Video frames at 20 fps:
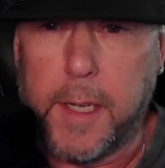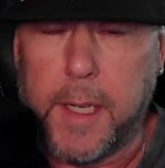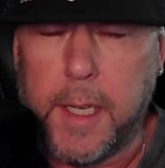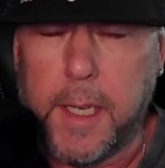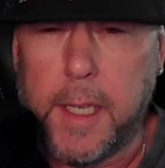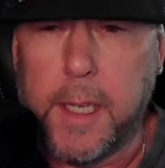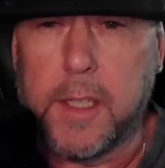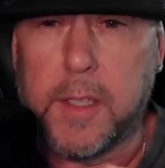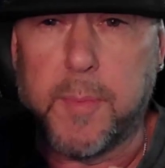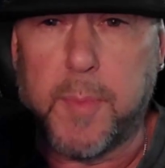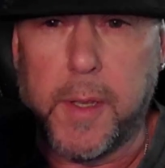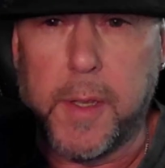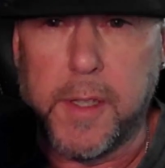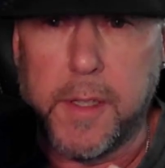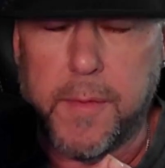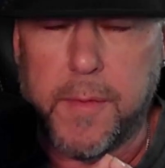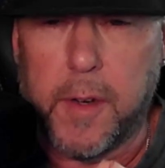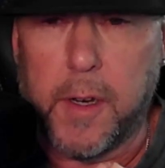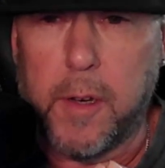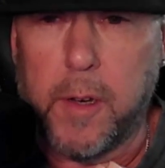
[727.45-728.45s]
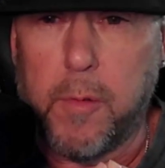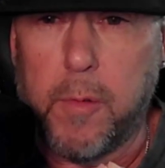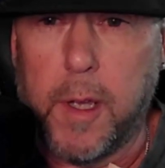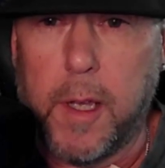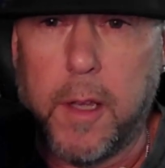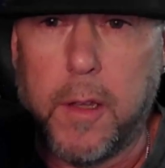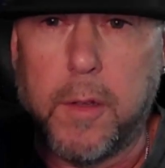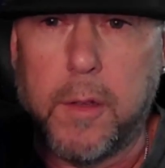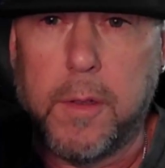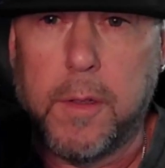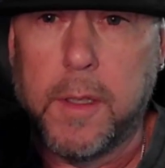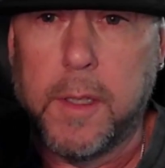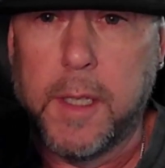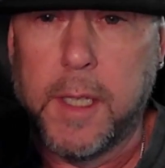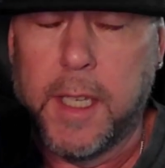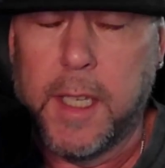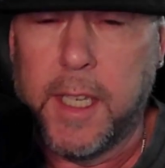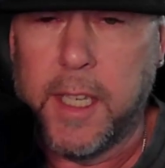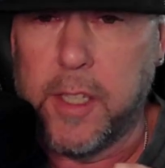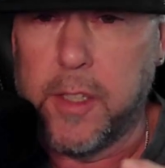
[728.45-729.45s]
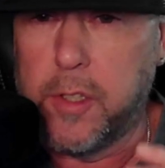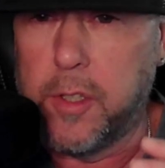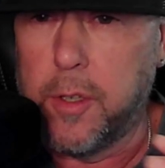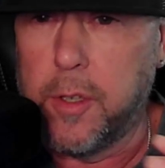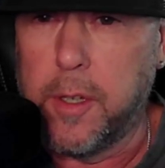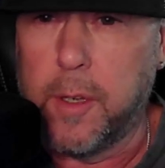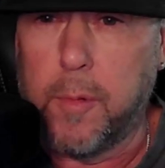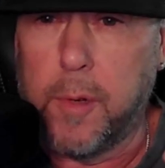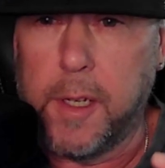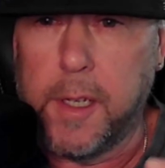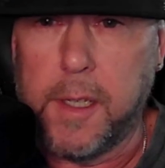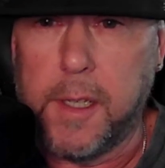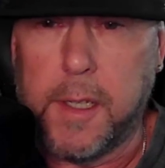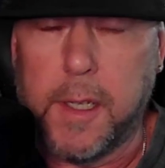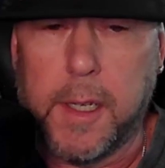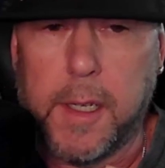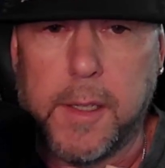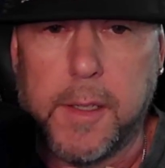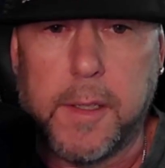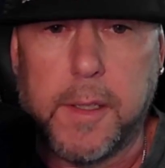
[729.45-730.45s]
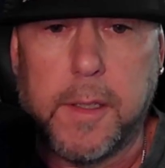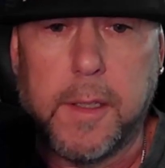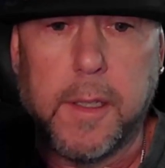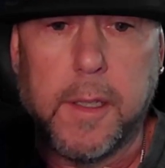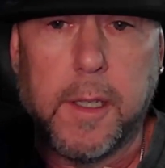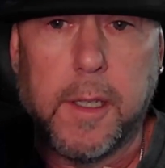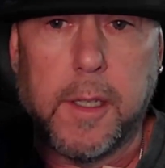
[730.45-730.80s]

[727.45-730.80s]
He explains it very well. He's good at what he does.